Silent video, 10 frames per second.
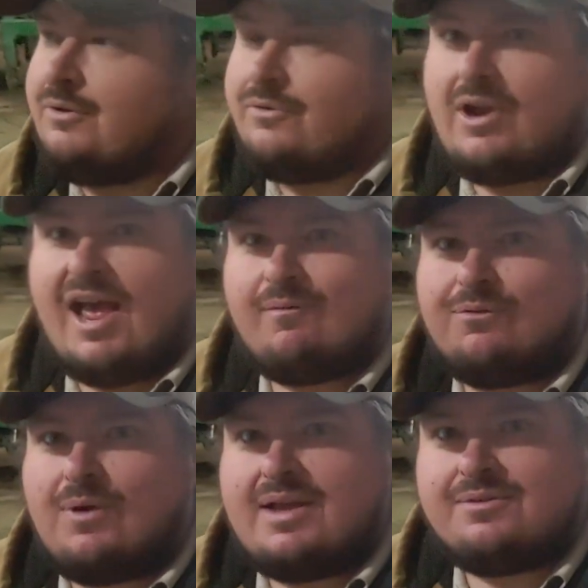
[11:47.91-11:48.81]
drive
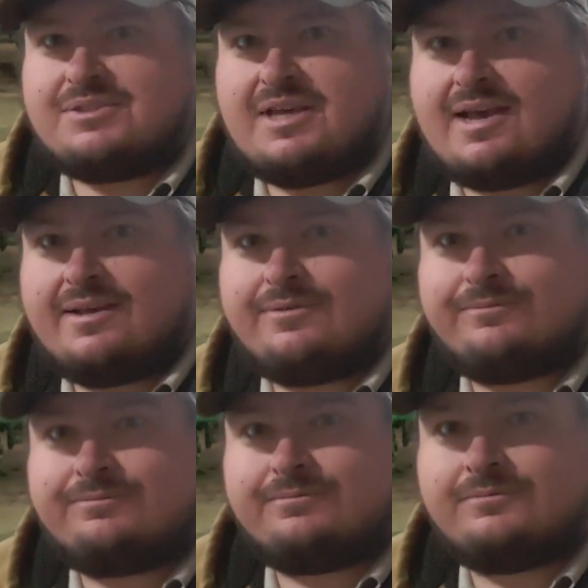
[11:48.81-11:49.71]
around
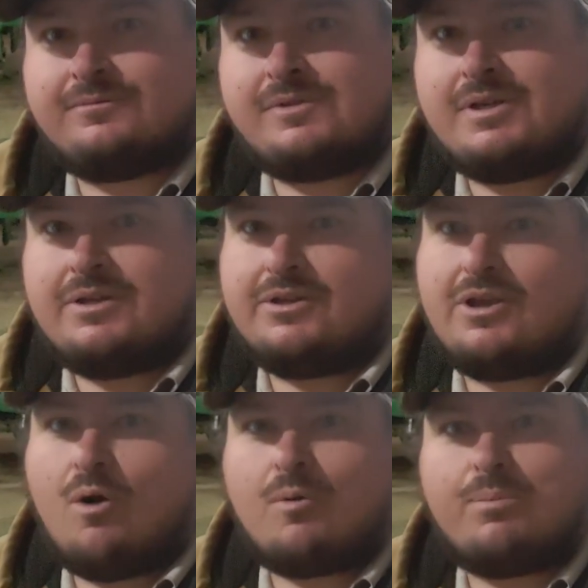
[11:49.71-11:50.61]
town.
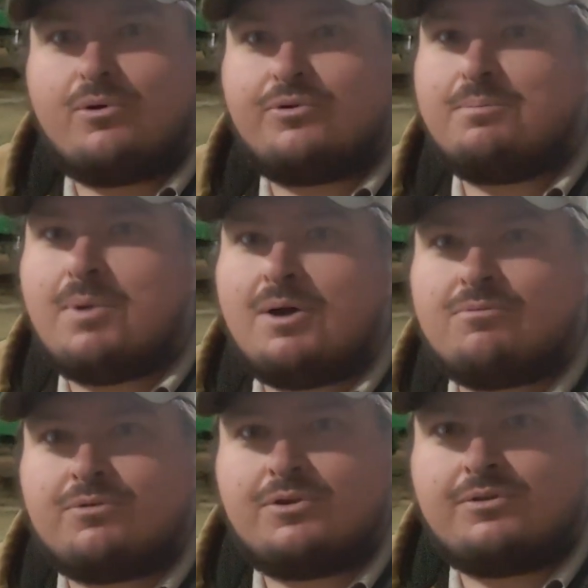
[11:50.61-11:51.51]
You're going to pull your
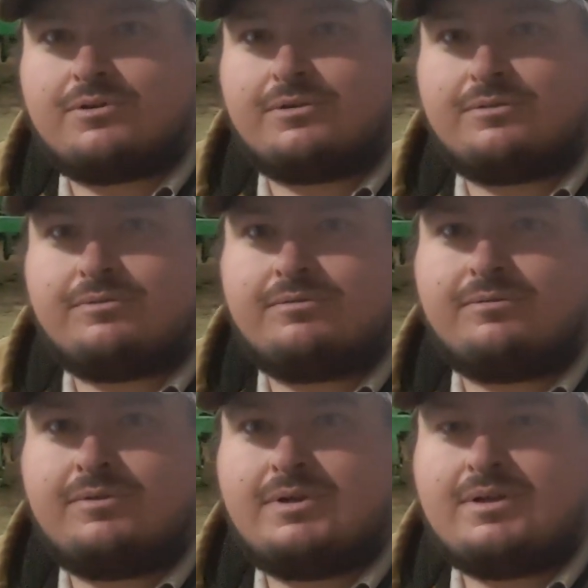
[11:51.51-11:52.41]
boat to the
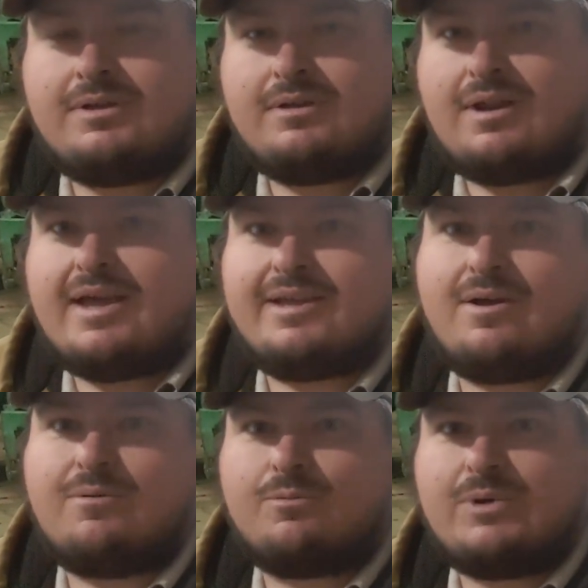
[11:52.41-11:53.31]
lake
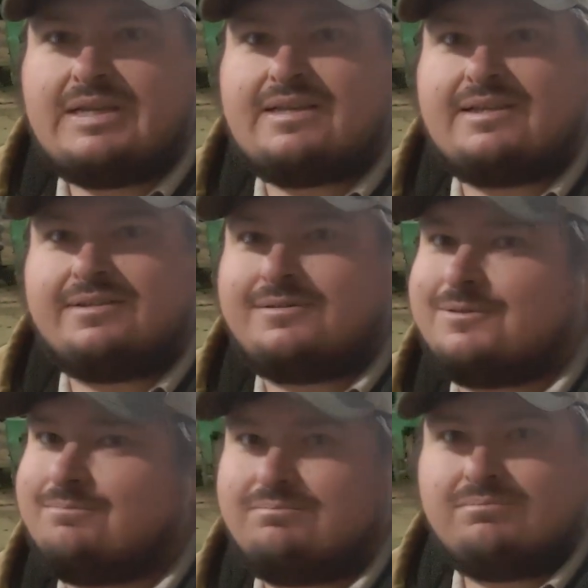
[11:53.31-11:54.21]
on the weekends.
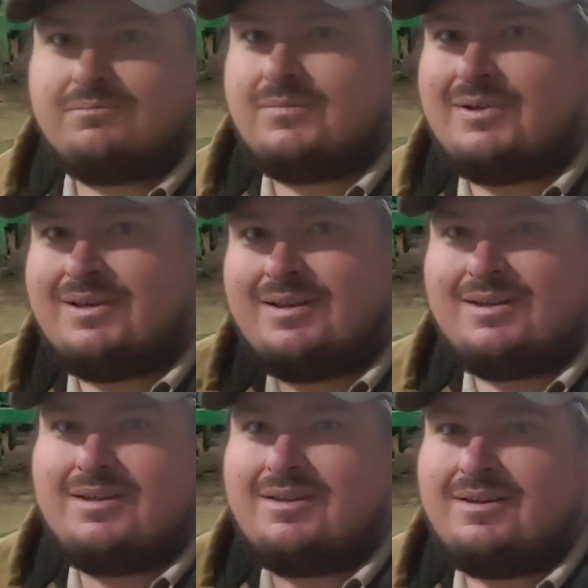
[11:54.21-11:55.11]

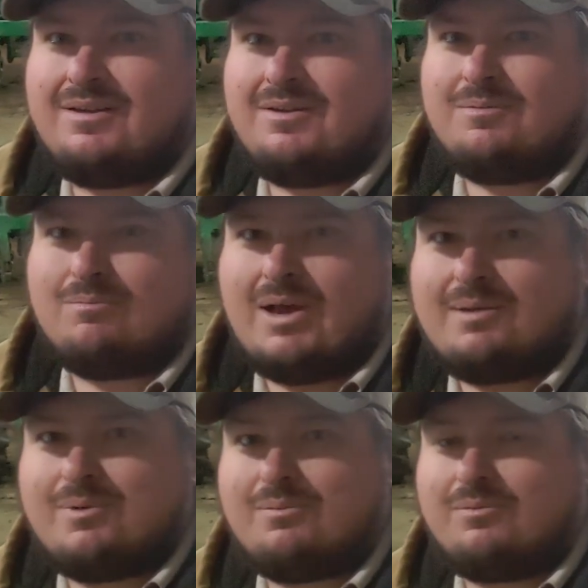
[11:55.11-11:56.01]

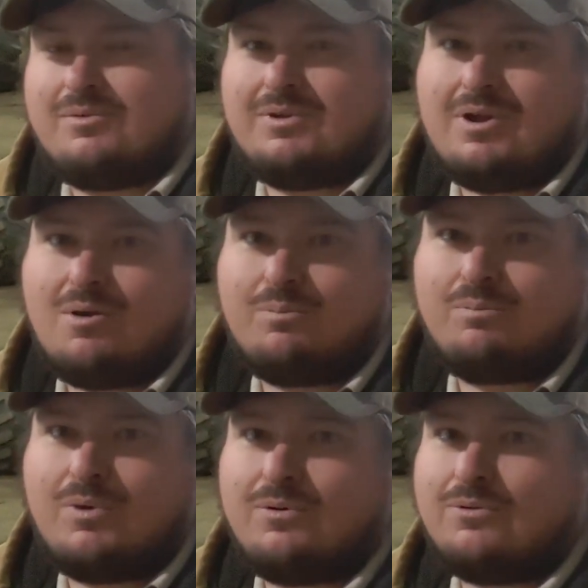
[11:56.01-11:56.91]
Maybe,
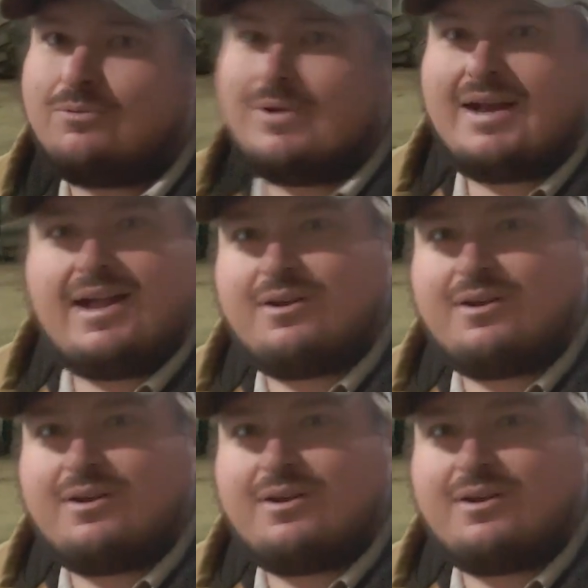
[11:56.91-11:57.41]
I got a